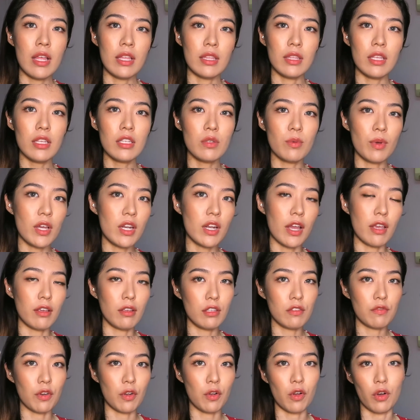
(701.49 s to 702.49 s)
This one I
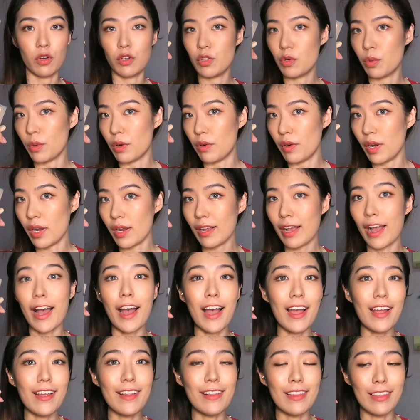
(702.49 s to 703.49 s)
use for contouring.
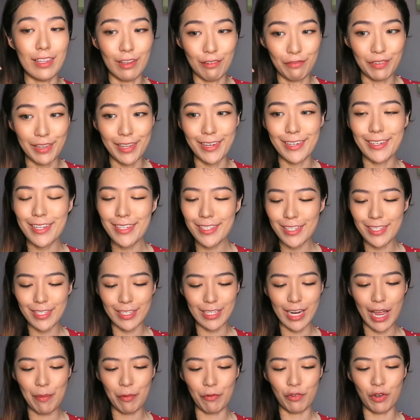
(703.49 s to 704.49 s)
I love it. This is the
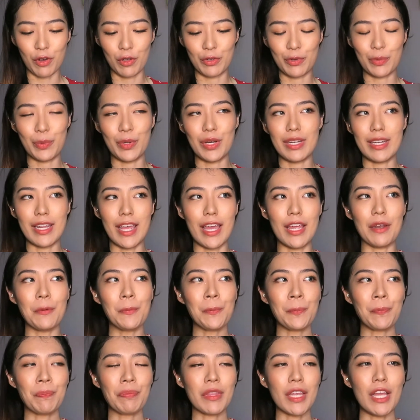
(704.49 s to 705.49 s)
type of contour that
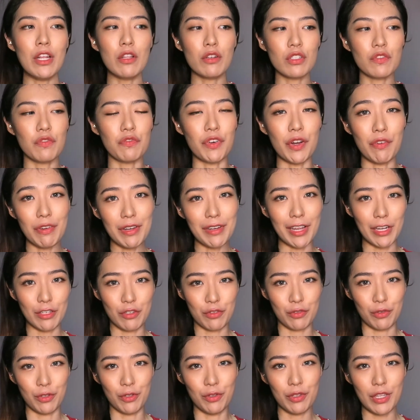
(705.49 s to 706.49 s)
it looks very
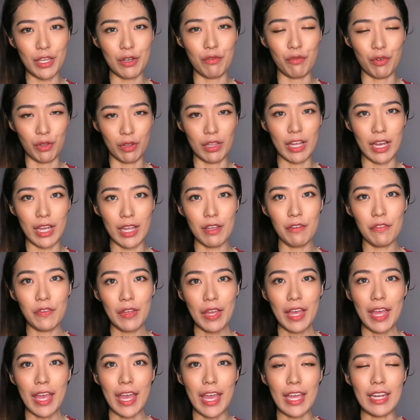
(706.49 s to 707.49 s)
natural in real life,
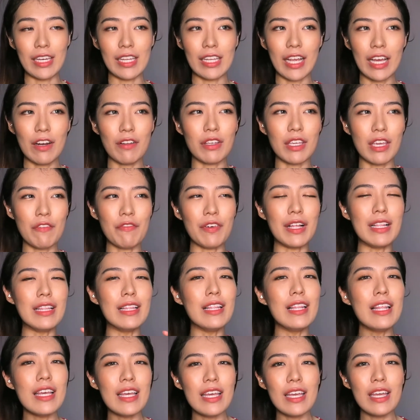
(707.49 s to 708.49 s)
and it kind of gives a
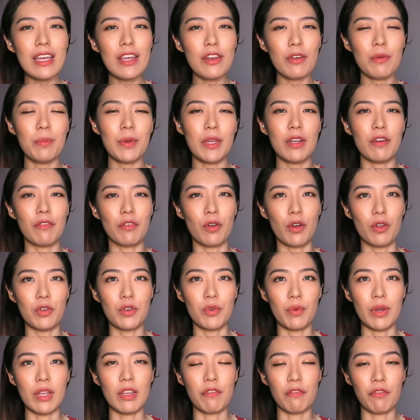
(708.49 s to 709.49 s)
little bit of
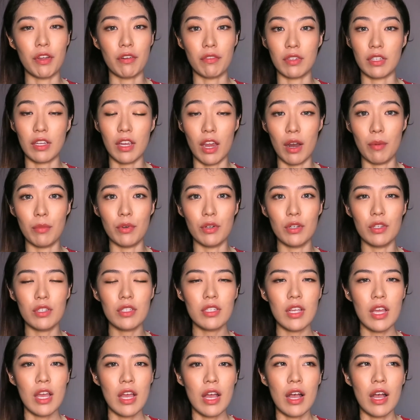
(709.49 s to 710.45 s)
contouring in front of the cameras.